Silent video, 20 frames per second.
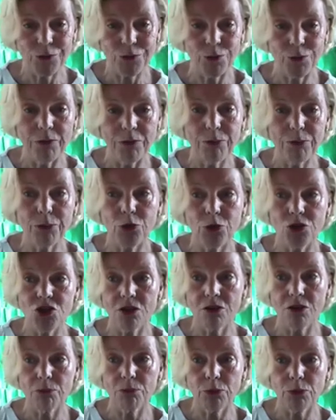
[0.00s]
We
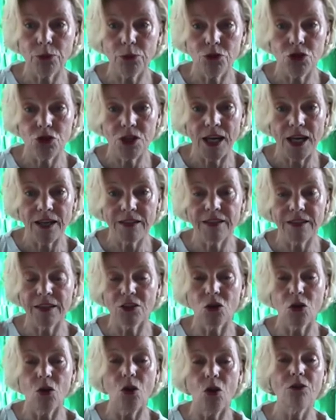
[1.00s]
project
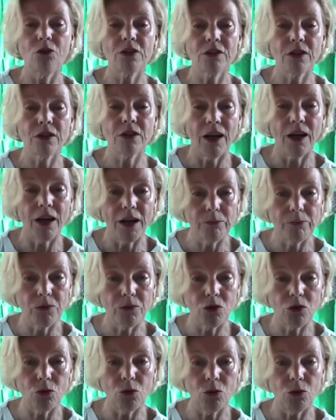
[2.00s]
that all the time
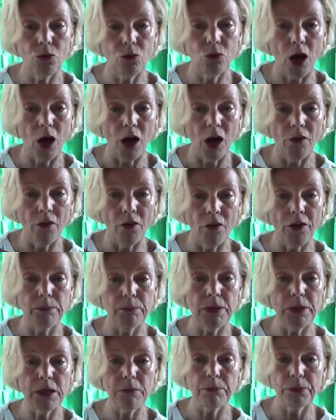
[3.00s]
to other
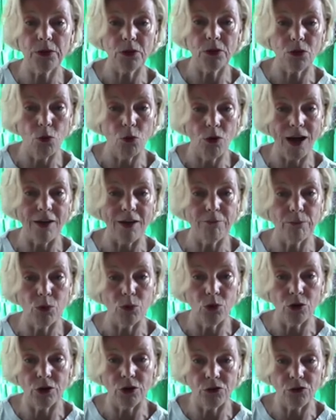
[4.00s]
people who have
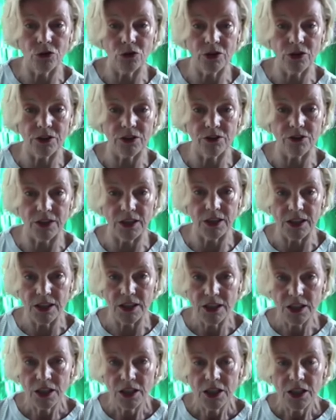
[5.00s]
more authority.
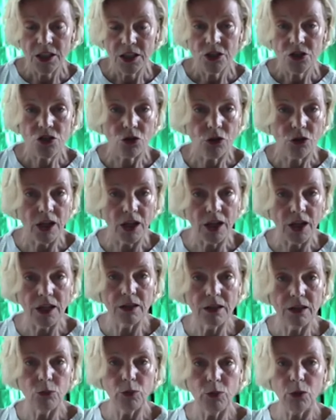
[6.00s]
So
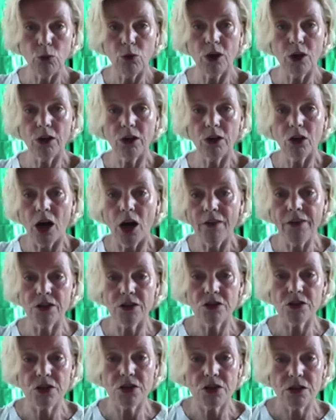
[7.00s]
here we want
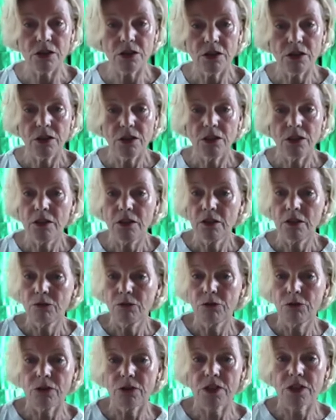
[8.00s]
others,
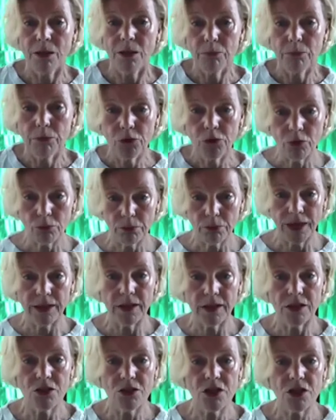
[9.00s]
for example, to
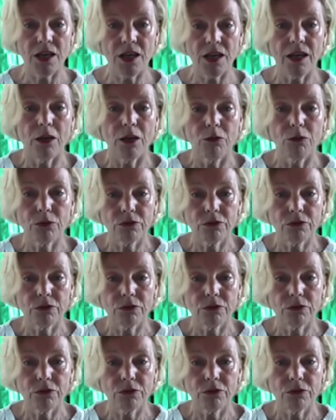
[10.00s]
make us safe.